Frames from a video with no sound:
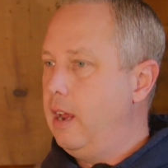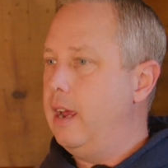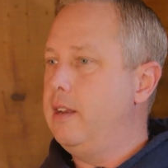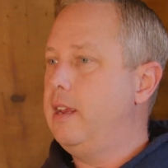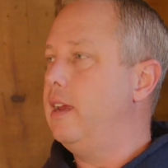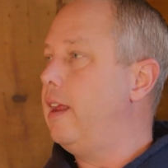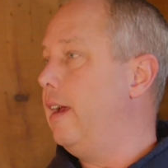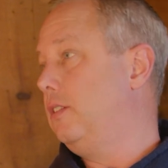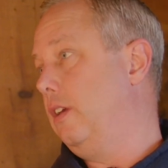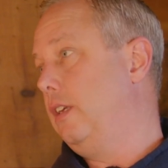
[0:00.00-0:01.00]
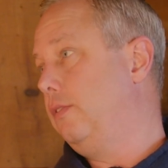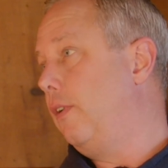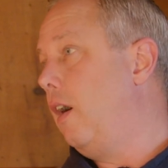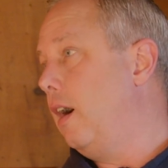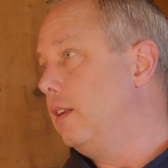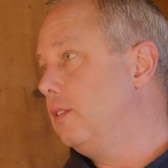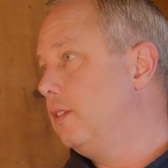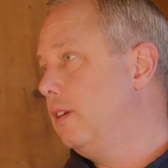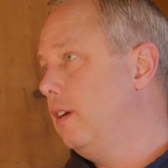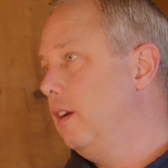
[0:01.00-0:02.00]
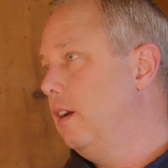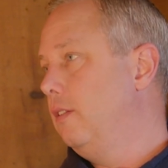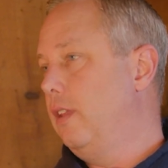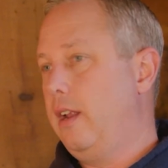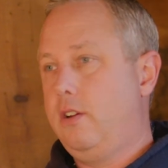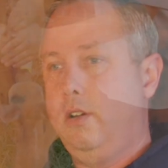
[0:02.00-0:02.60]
and to get SS fawns that